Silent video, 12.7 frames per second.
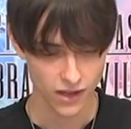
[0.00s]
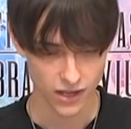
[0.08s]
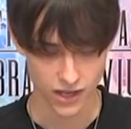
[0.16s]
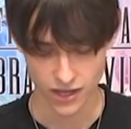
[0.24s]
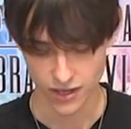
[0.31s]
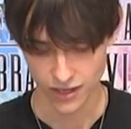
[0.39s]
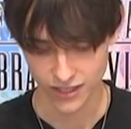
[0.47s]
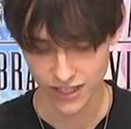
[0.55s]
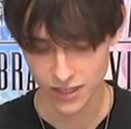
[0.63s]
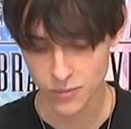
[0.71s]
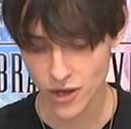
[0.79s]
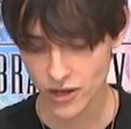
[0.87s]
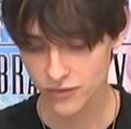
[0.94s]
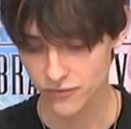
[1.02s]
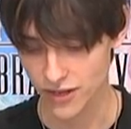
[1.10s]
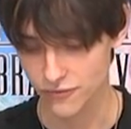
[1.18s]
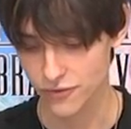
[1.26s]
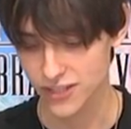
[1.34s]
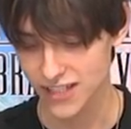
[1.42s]
a King Mog
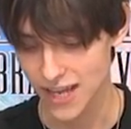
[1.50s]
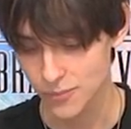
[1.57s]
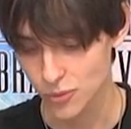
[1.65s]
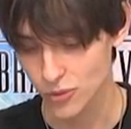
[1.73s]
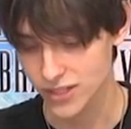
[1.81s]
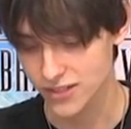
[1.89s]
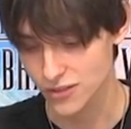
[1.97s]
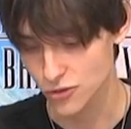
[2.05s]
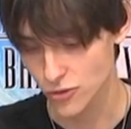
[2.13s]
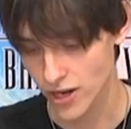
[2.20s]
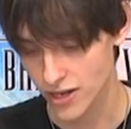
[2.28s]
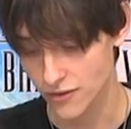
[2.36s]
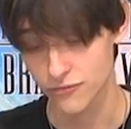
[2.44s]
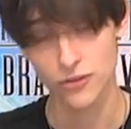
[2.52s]
event, for example, is the Shrine of